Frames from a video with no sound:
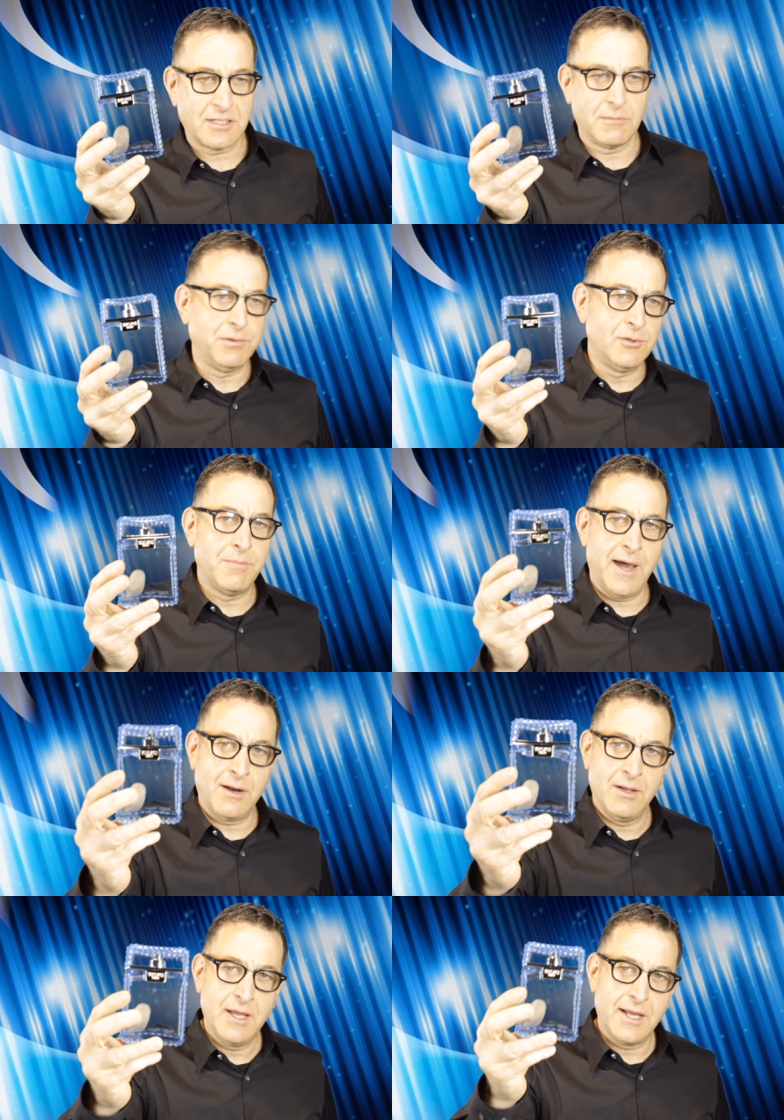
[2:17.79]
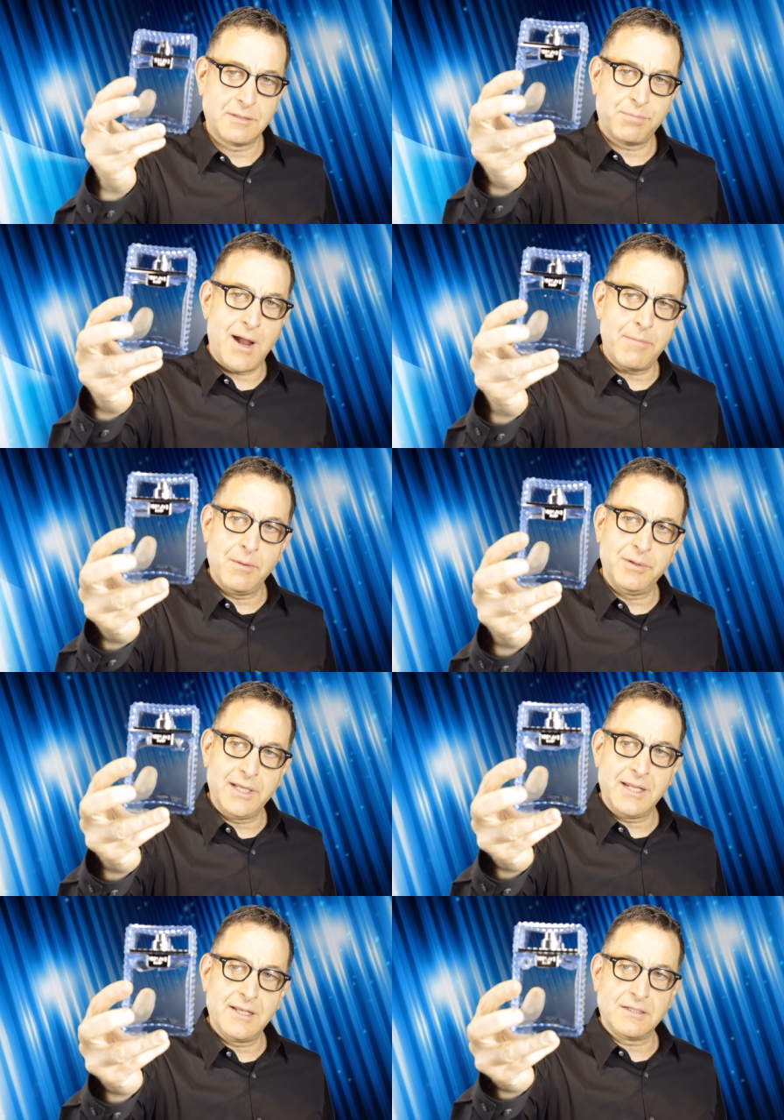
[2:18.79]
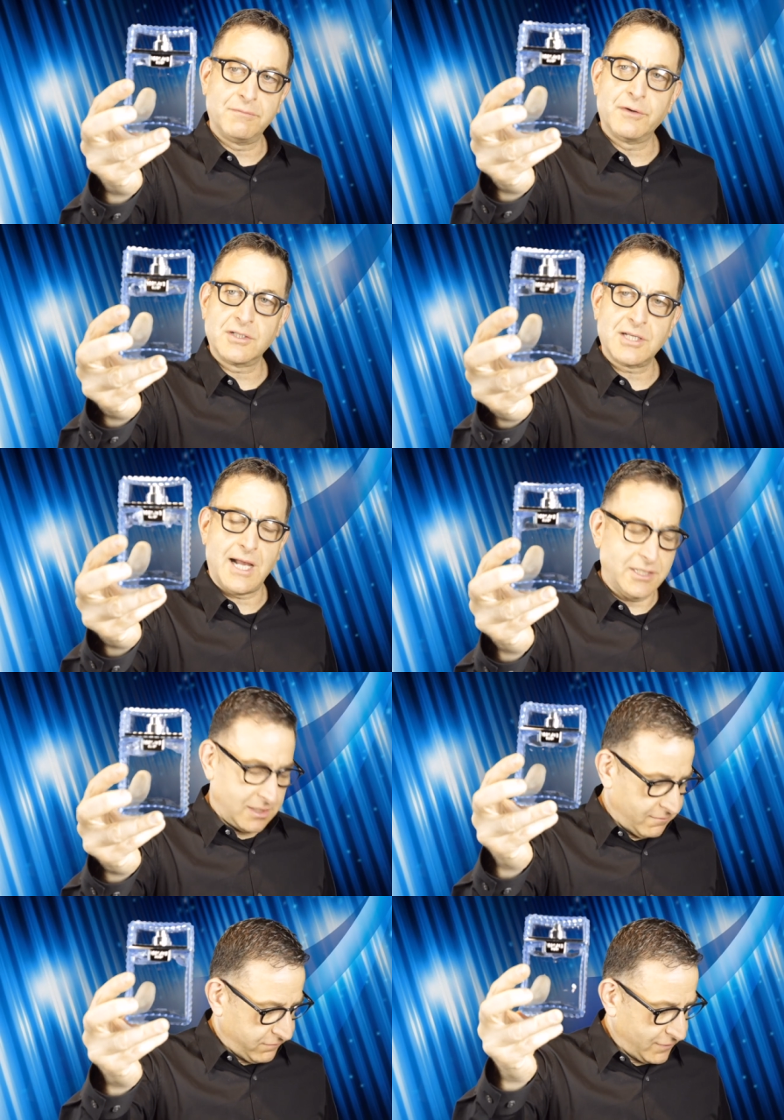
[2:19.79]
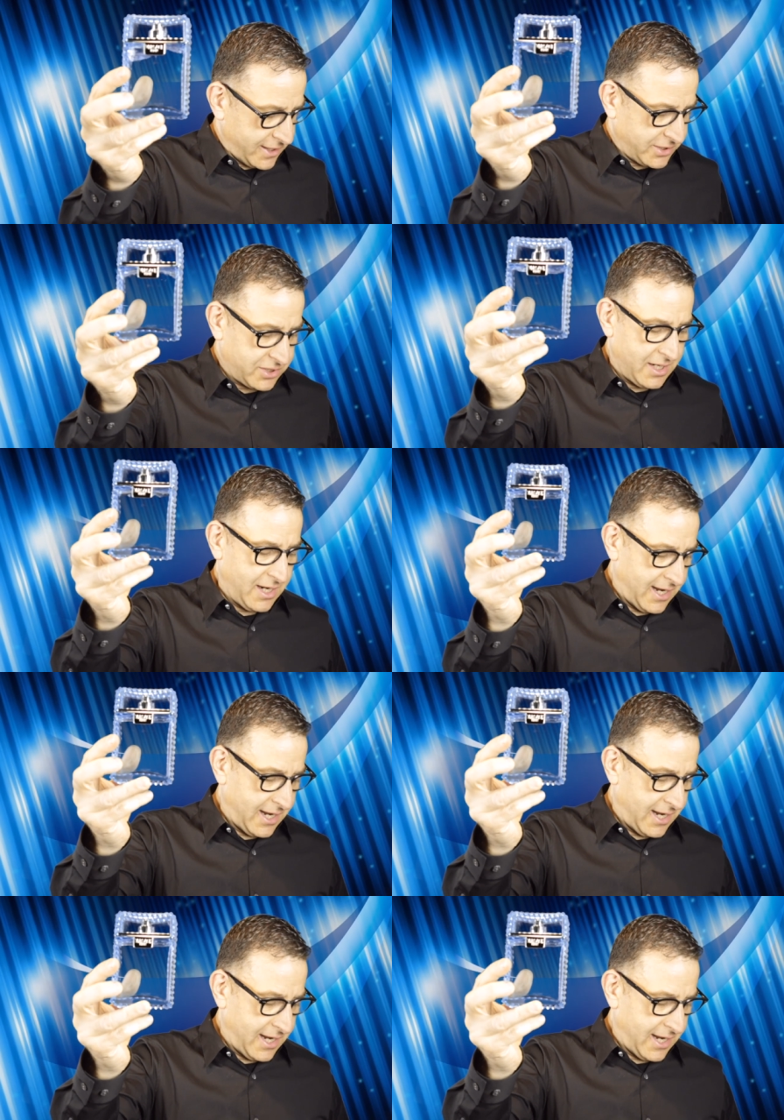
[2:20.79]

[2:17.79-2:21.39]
It's a blue bottle. It's probably this Versace Fresh.